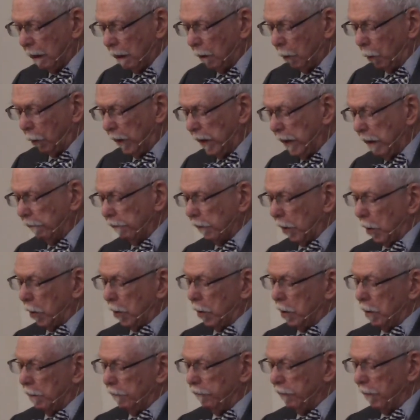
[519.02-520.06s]
We have
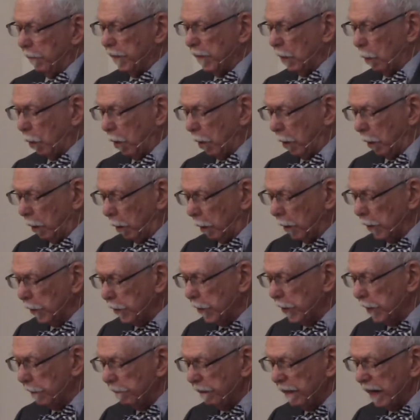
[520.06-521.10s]
learned from the
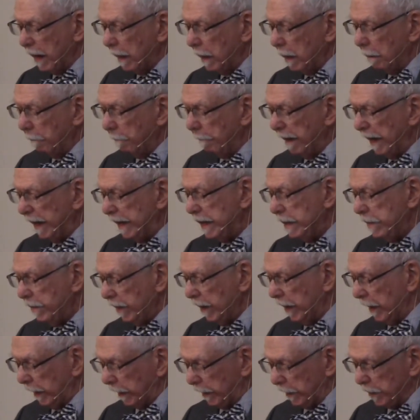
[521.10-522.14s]
world many
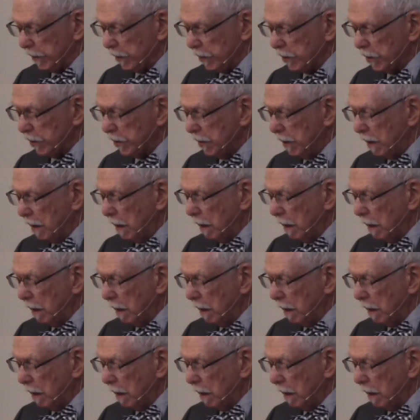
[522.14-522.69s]
things.